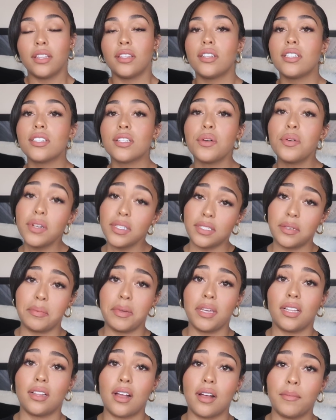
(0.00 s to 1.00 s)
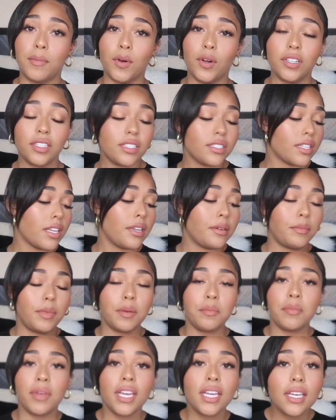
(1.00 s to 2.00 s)
There's going to be a lot more. There's going to
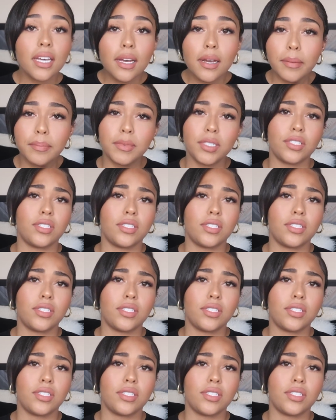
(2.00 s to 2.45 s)
be makeup,